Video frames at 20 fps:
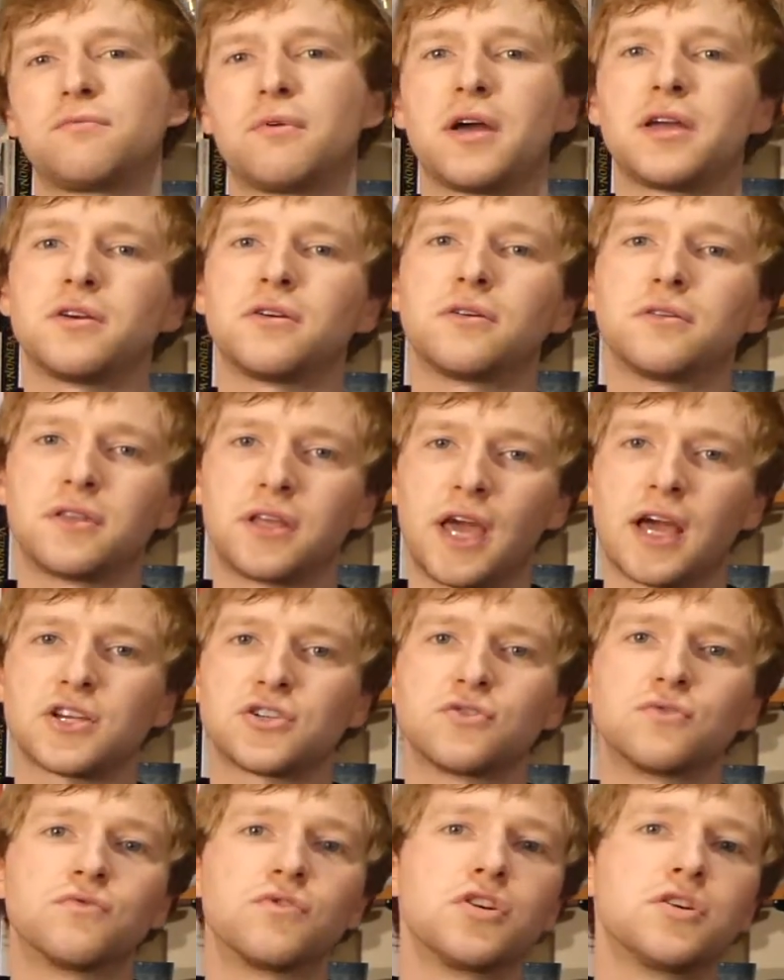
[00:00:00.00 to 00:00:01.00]
where you're, the
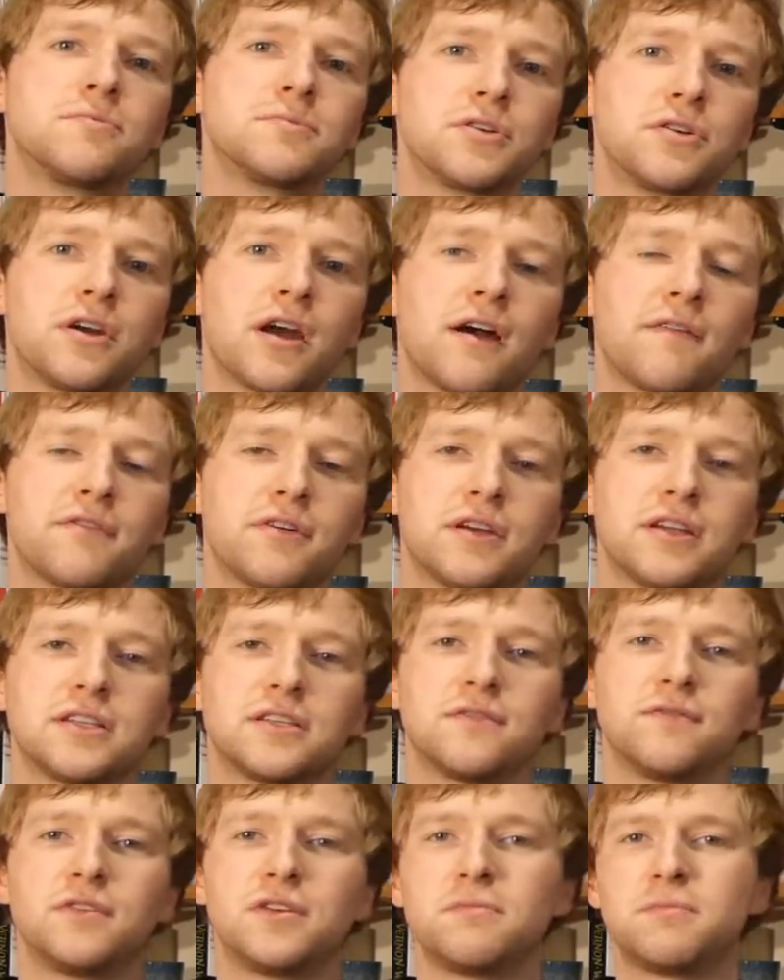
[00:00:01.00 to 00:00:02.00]
actual rooms that you have your
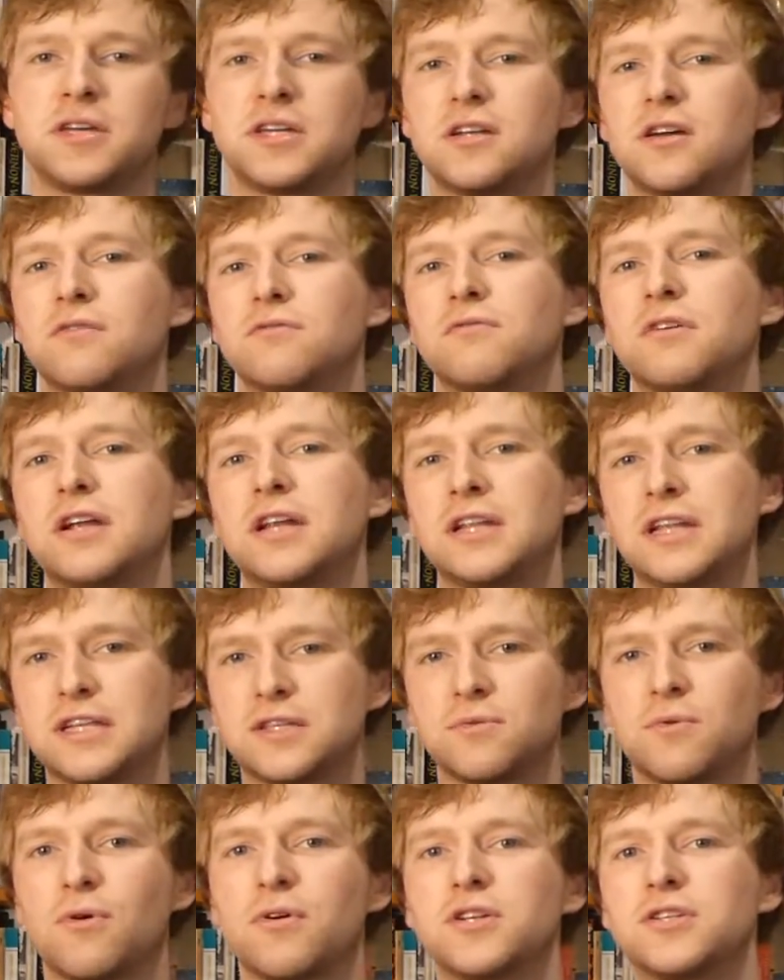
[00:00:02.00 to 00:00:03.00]
interview, but you don't really need
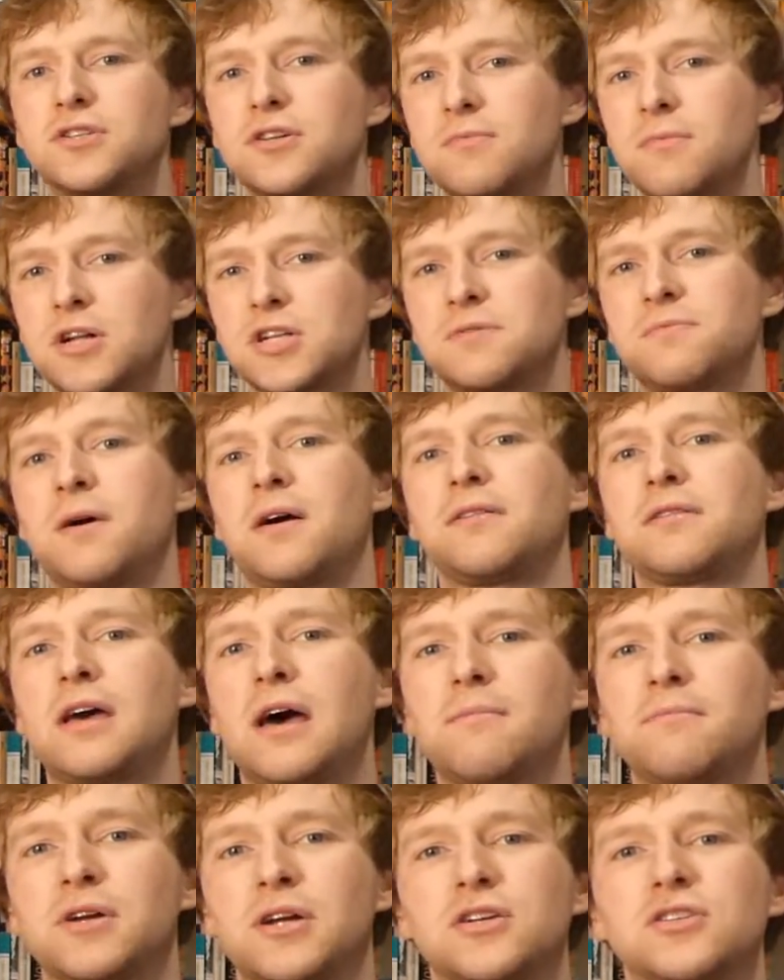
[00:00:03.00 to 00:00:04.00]
to worry too much about
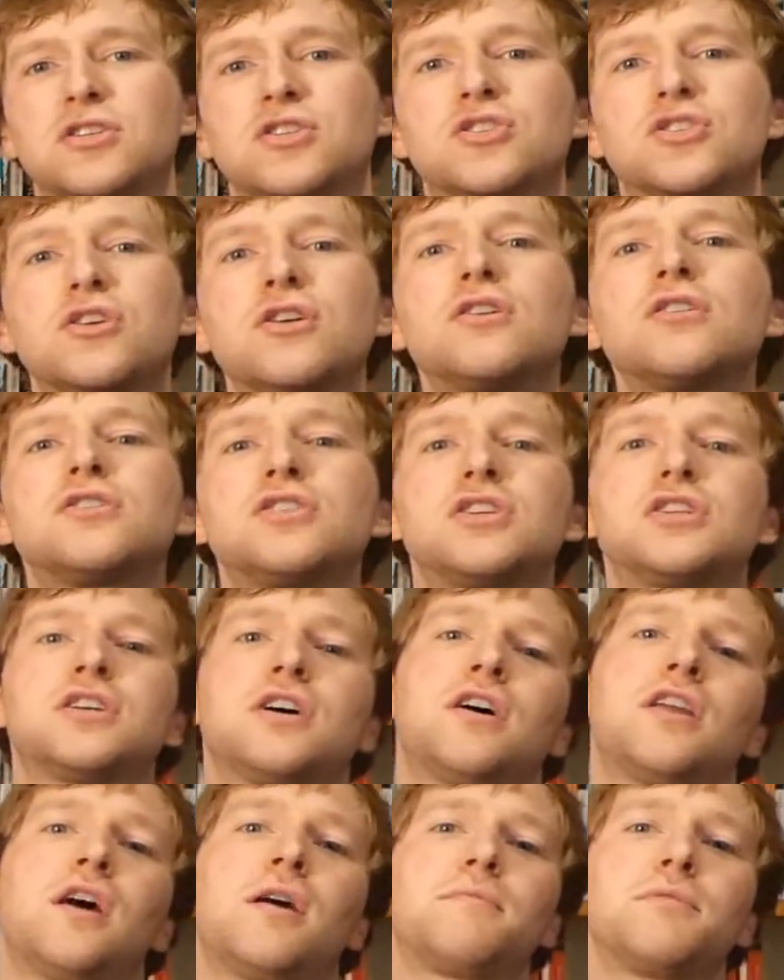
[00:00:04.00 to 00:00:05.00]
that, because as soon as you
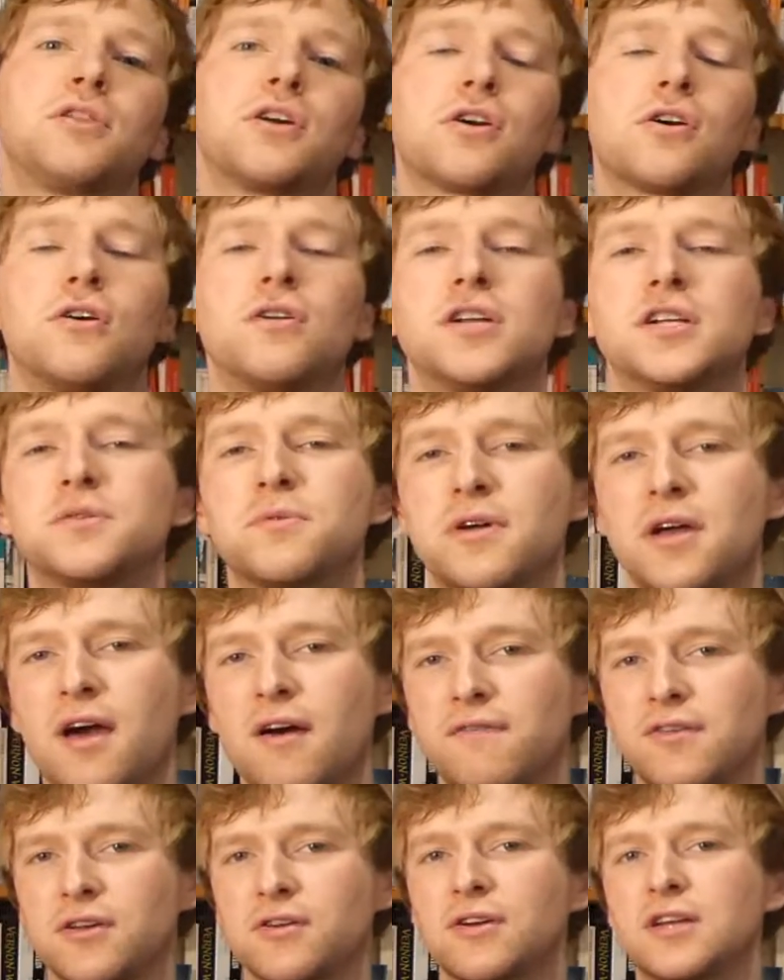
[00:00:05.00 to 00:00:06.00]
turn up at the college where
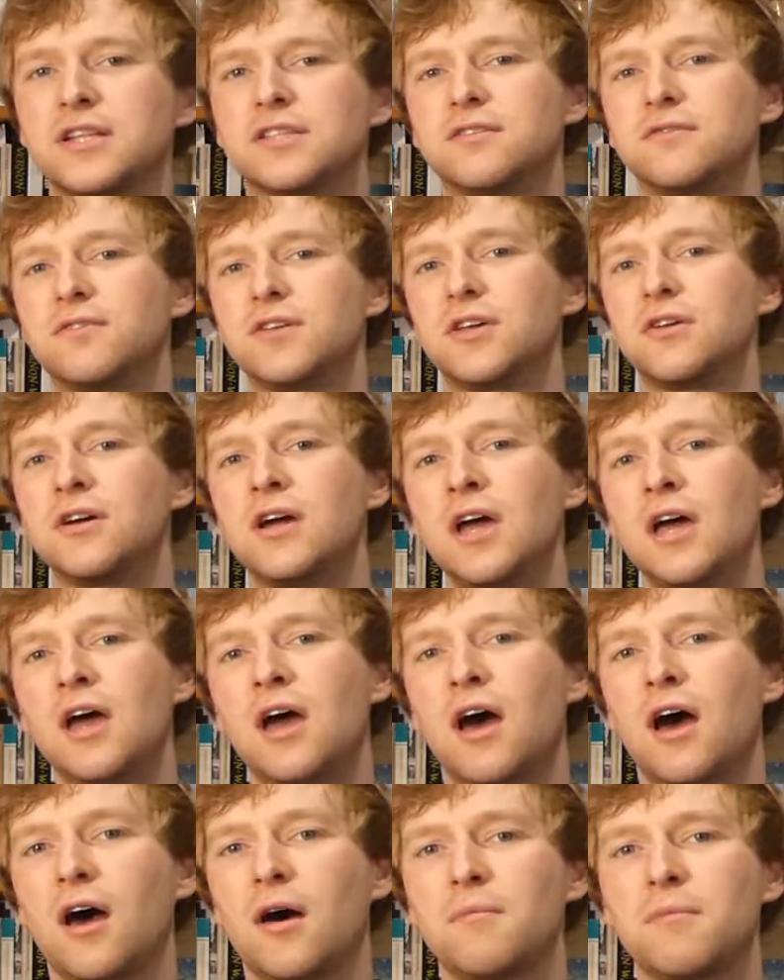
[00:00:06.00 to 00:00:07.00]
you're having your interview,
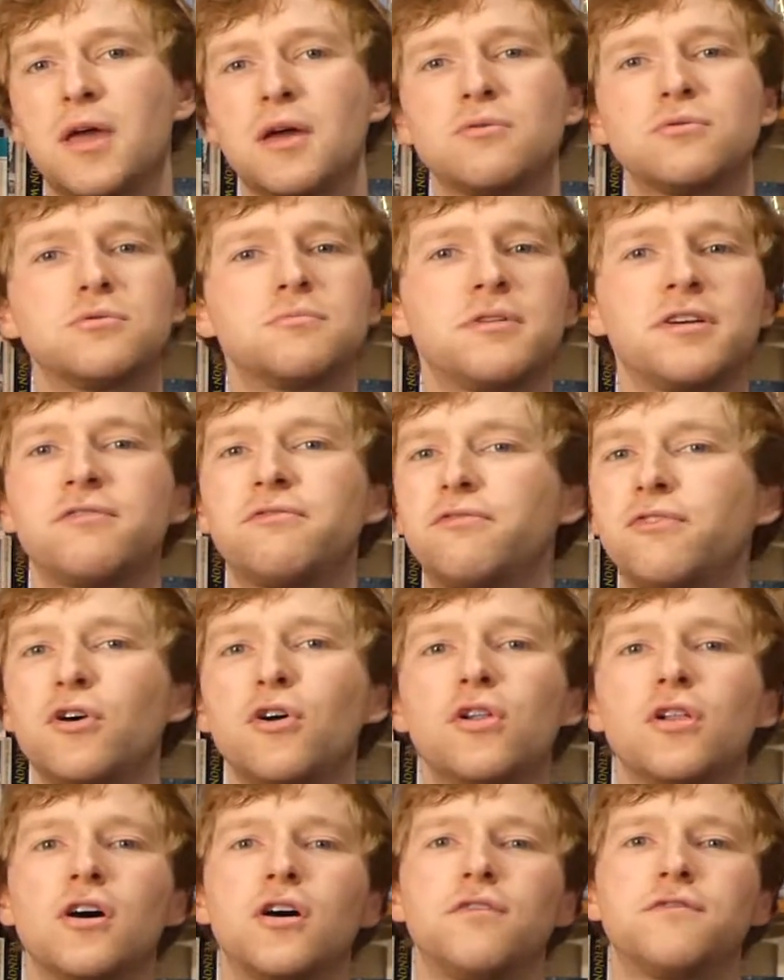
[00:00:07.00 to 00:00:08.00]
it will be
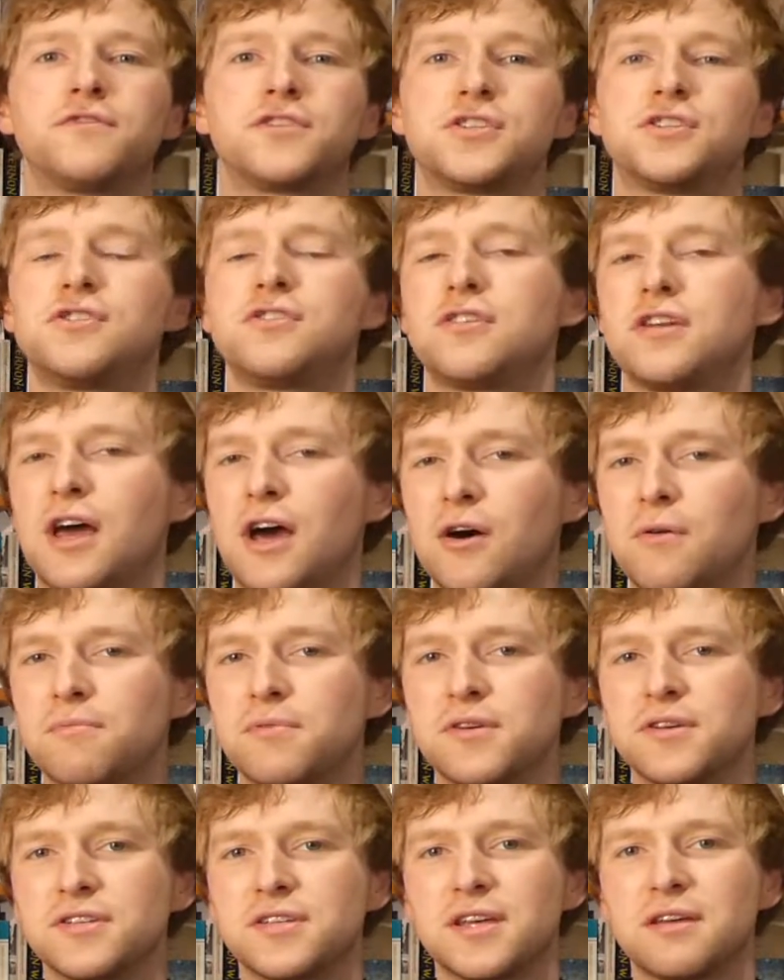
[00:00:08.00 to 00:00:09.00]
full of student
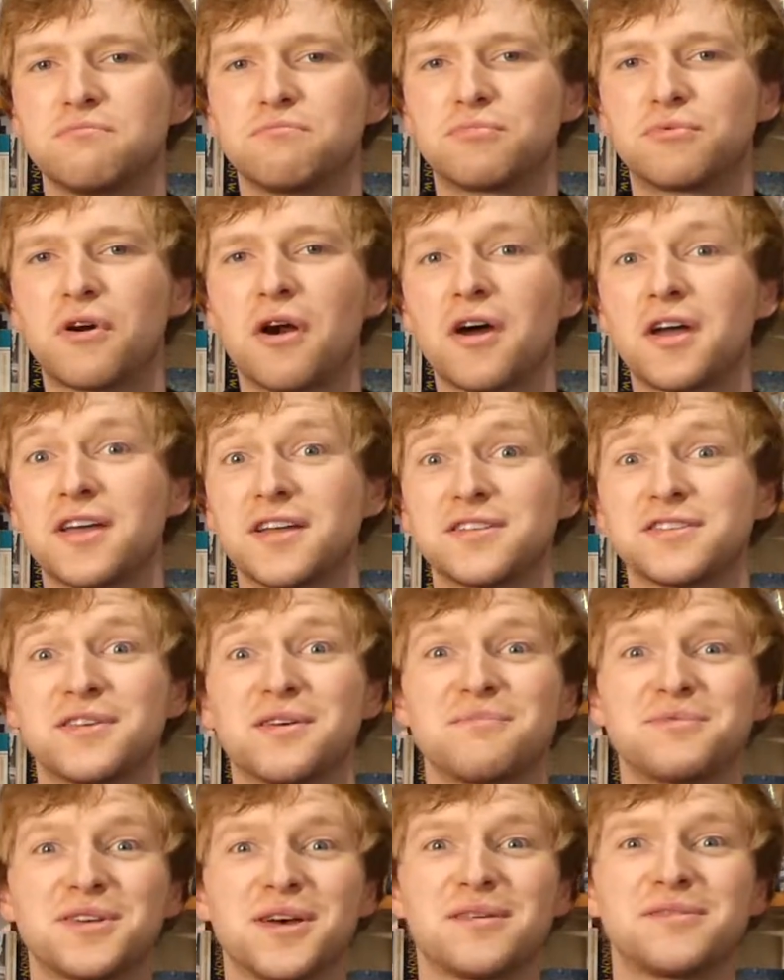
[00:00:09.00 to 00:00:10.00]
helpers in bright and
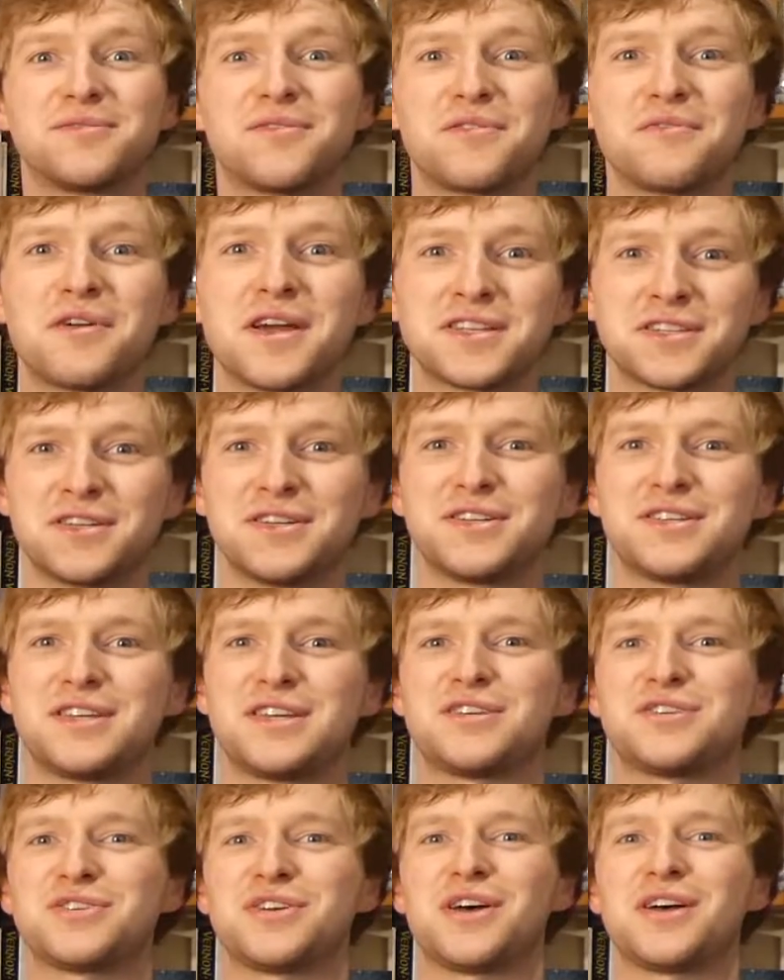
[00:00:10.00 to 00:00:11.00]
sometimes fluorescent
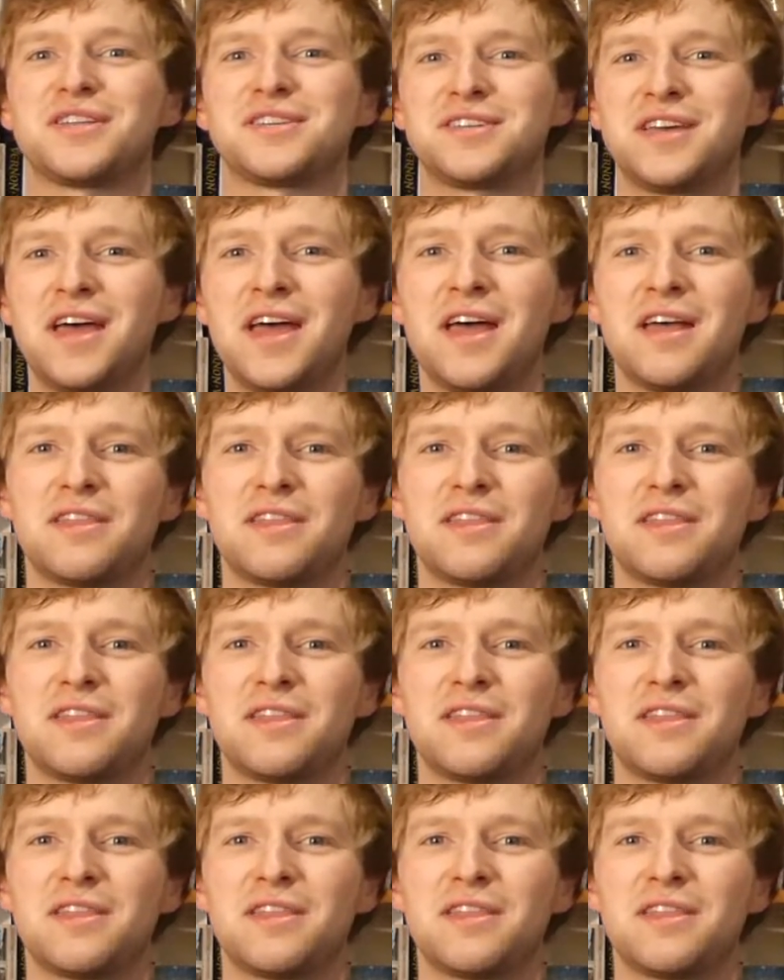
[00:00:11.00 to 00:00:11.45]
t-shirts.